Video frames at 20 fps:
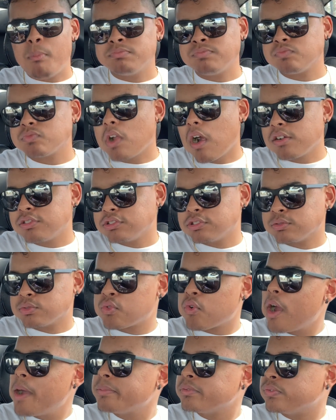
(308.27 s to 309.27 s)
You gotta
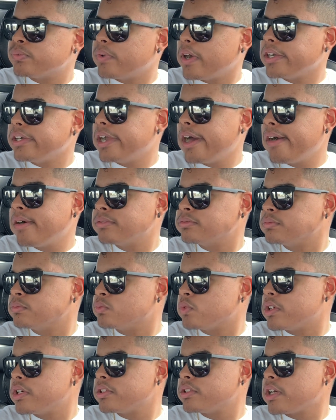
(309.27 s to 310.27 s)
subscribe to find out
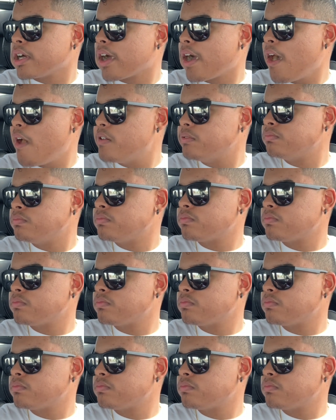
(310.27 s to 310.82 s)
what else I got.